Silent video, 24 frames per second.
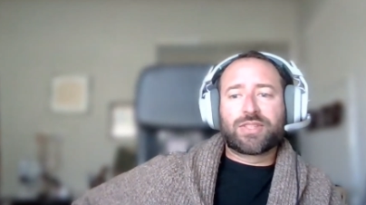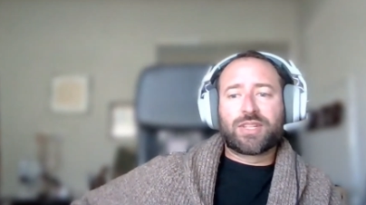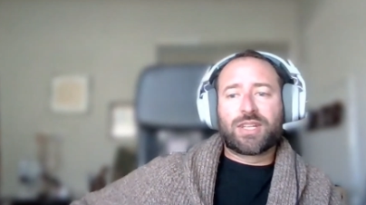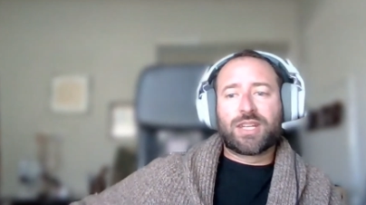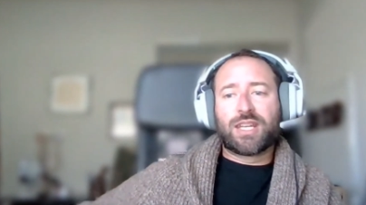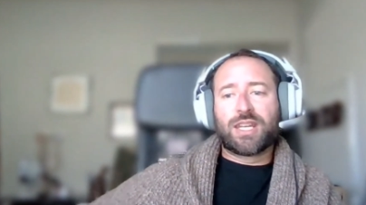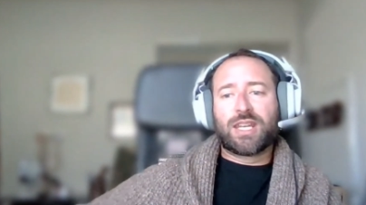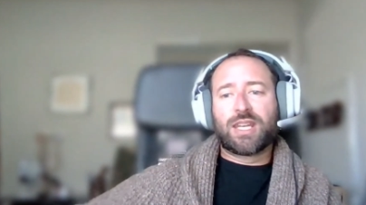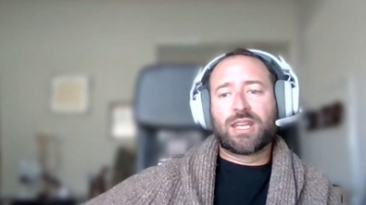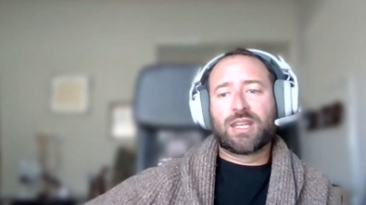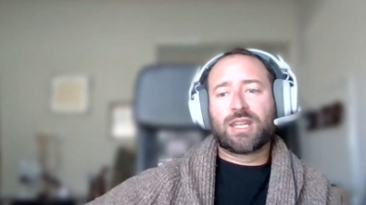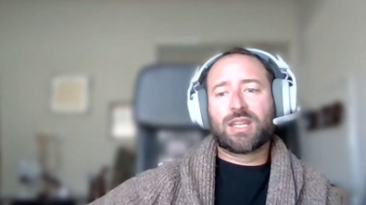going
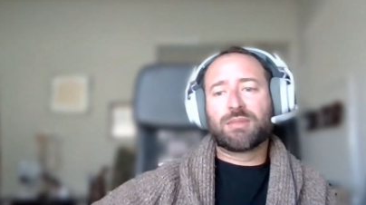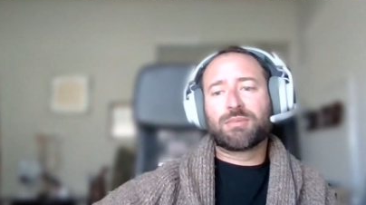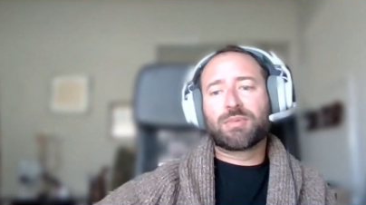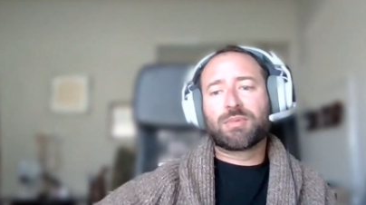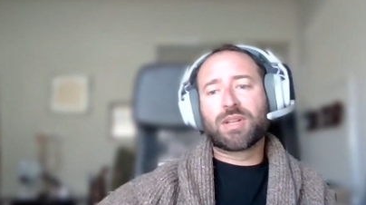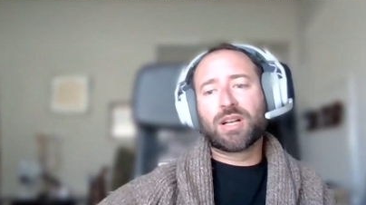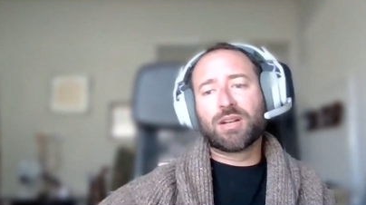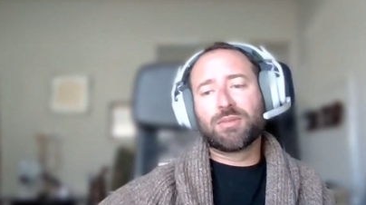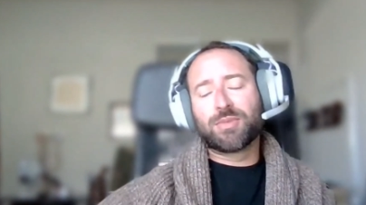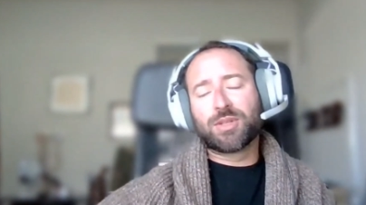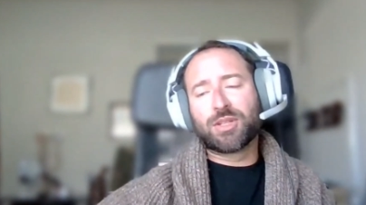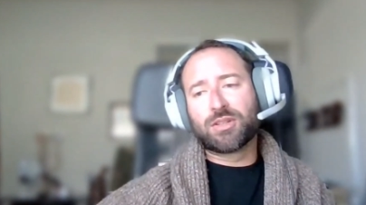to end up
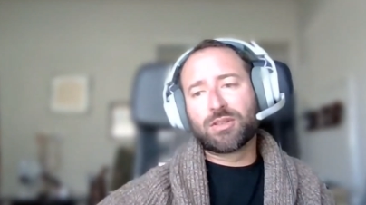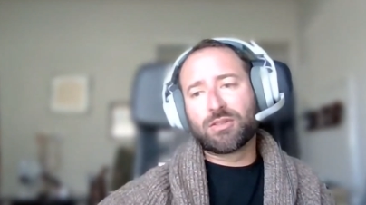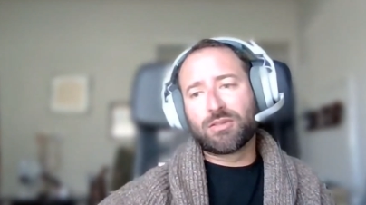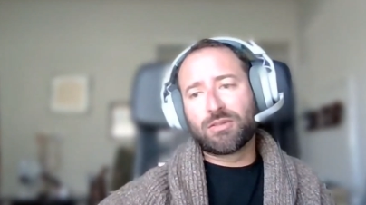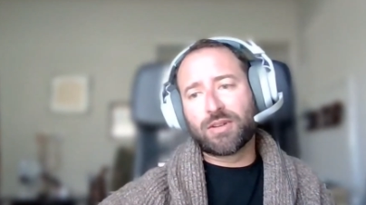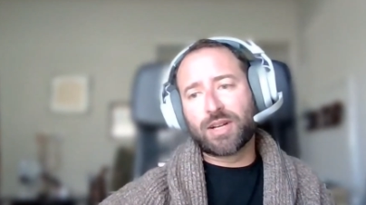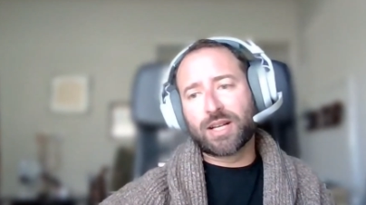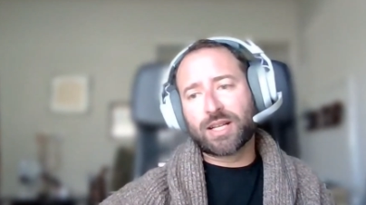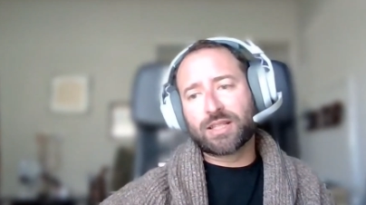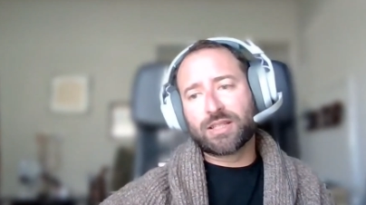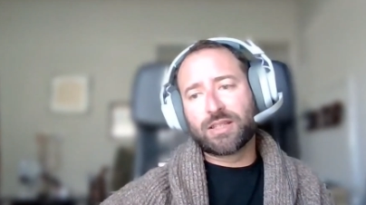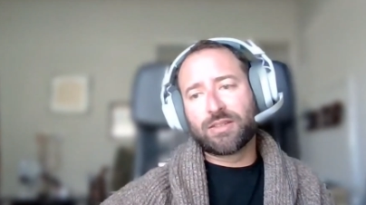coming
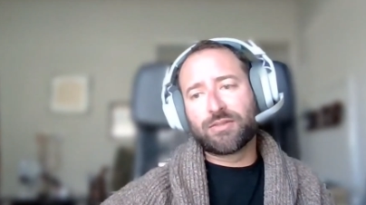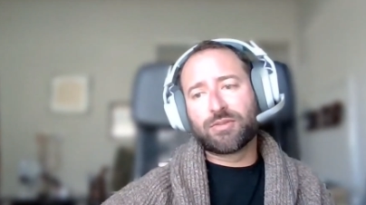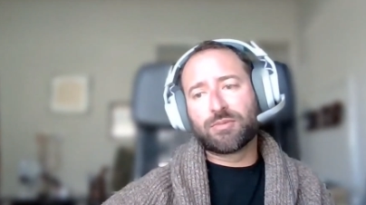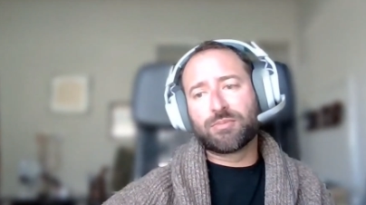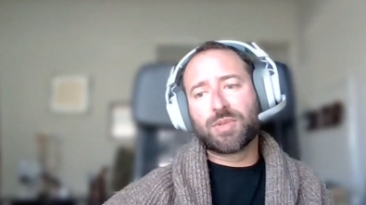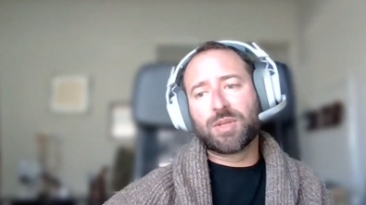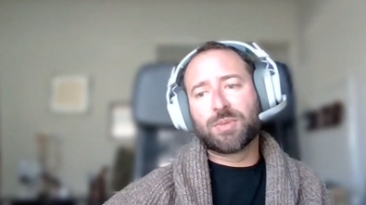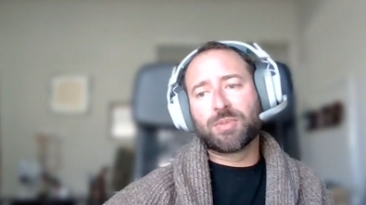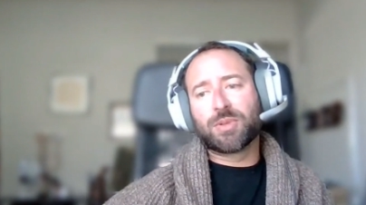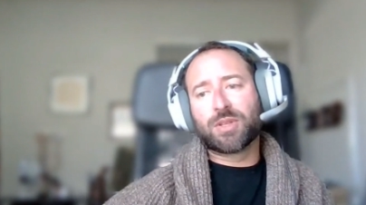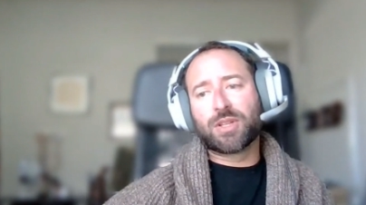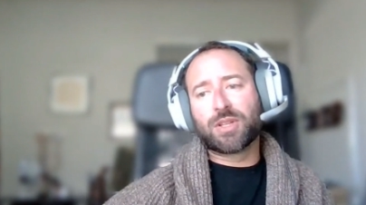directly from
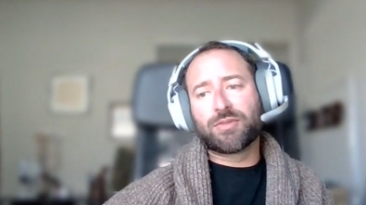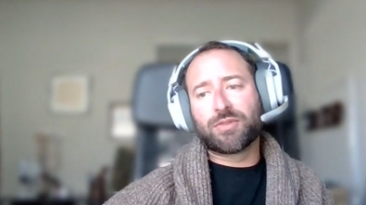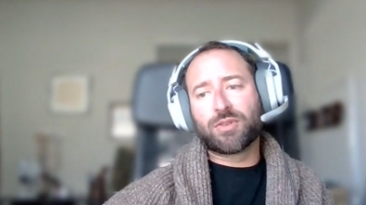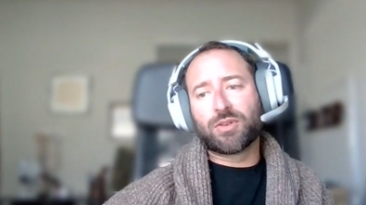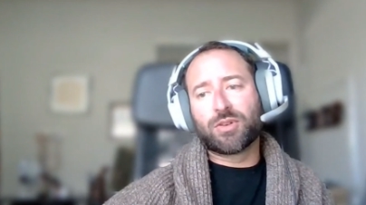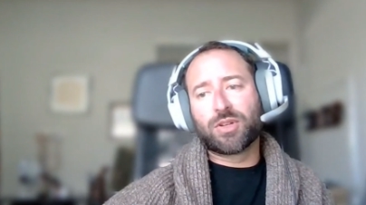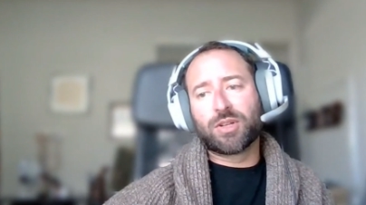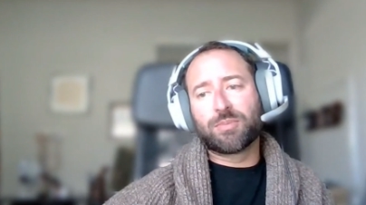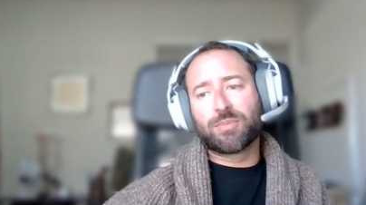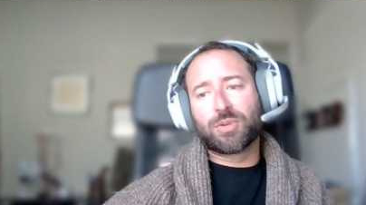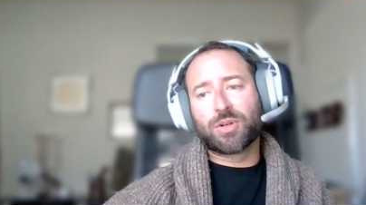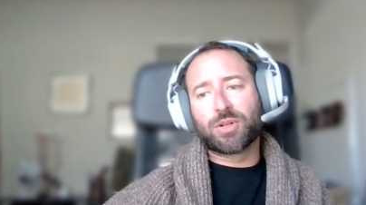people that have
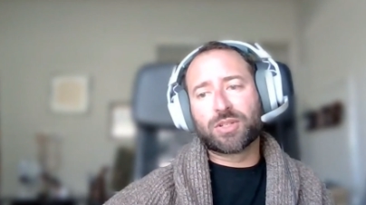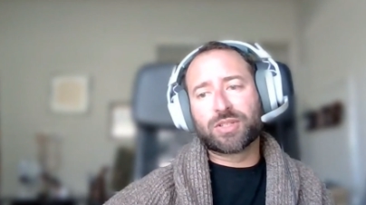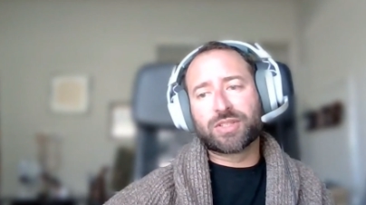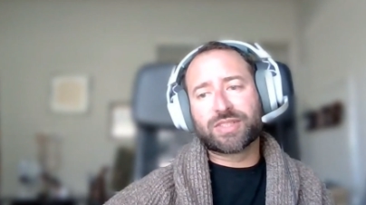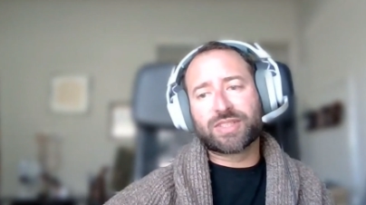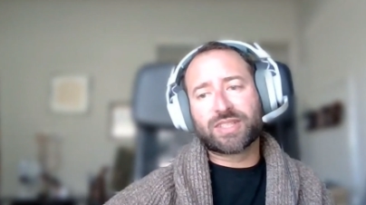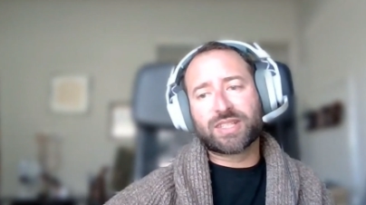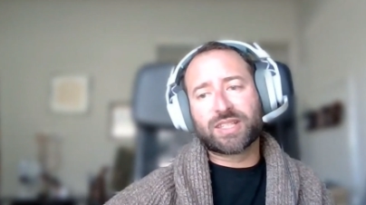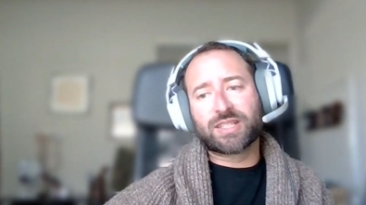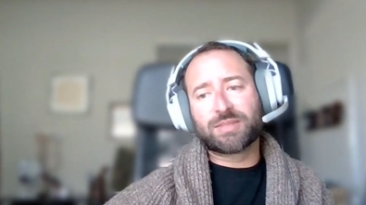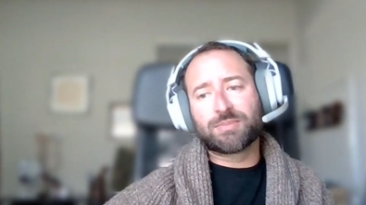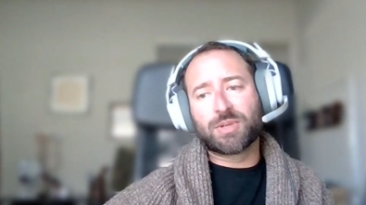already
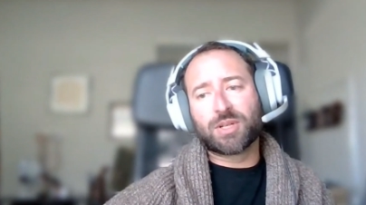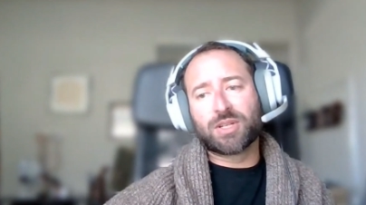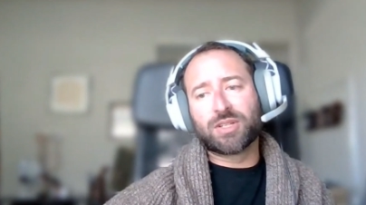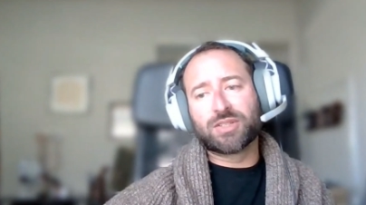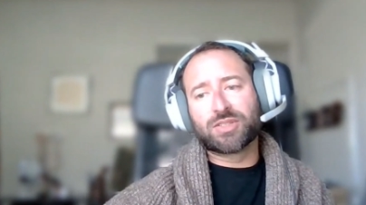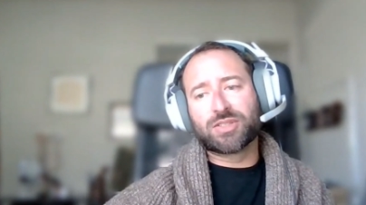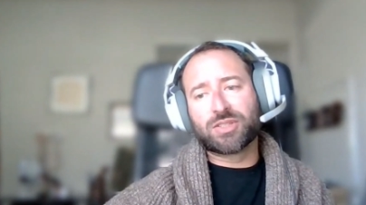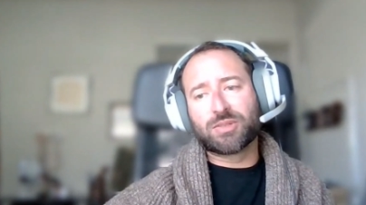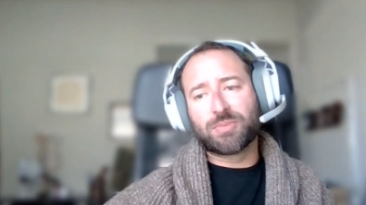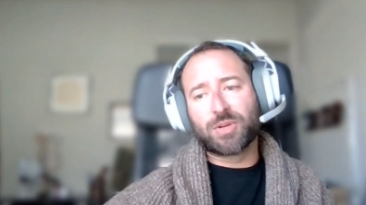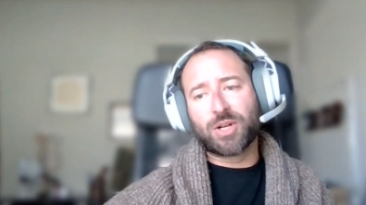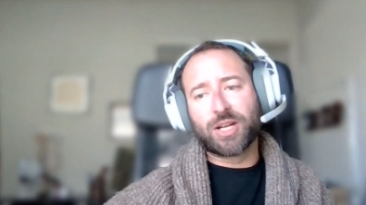purchased and
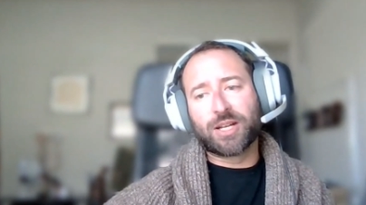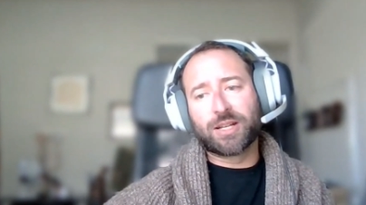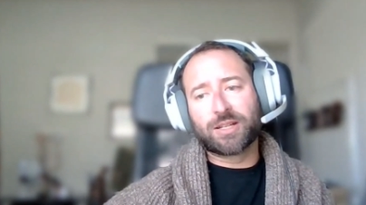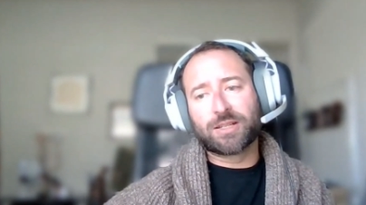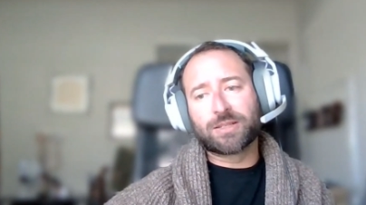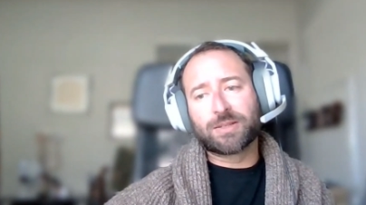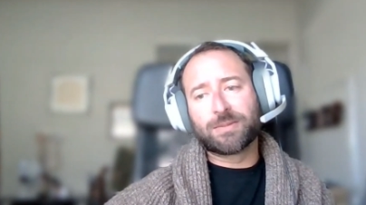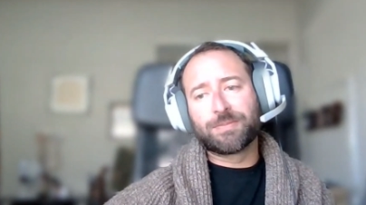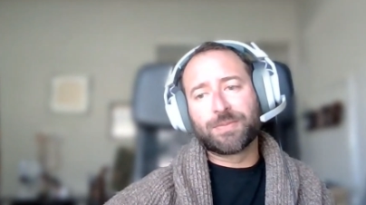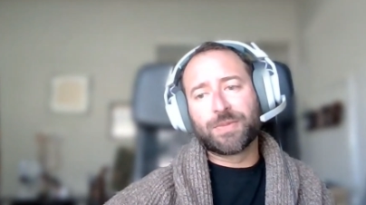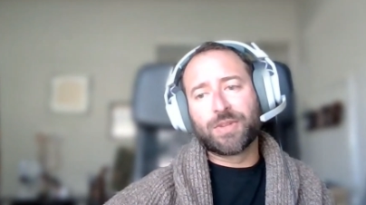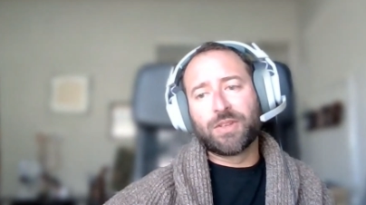experienced your product.